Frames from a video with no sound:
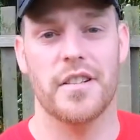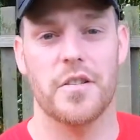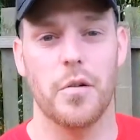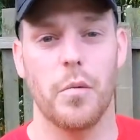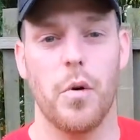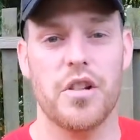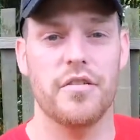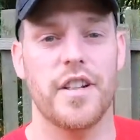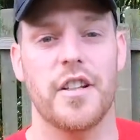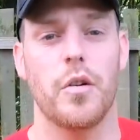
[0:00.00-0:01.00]
So watch the
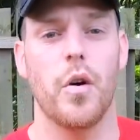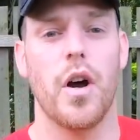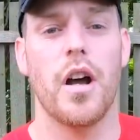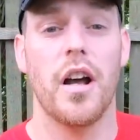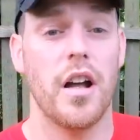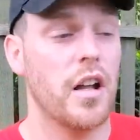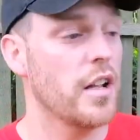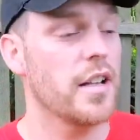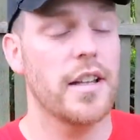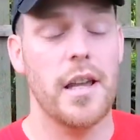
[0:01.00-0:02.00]
video,
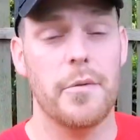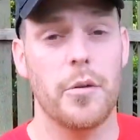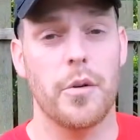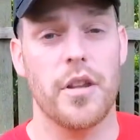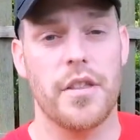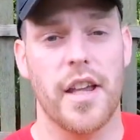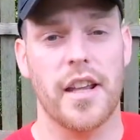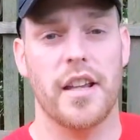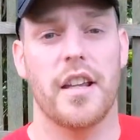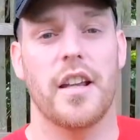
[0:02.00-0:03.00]
let me know what you
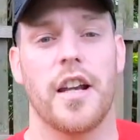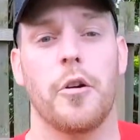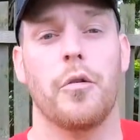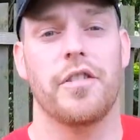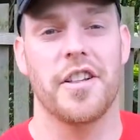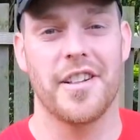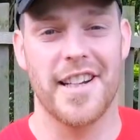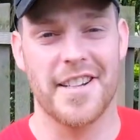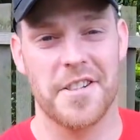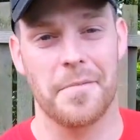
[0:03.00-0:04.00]
think, and hopefully you'll
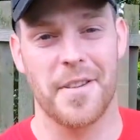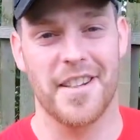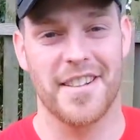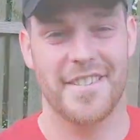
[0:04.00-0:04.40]
learn something.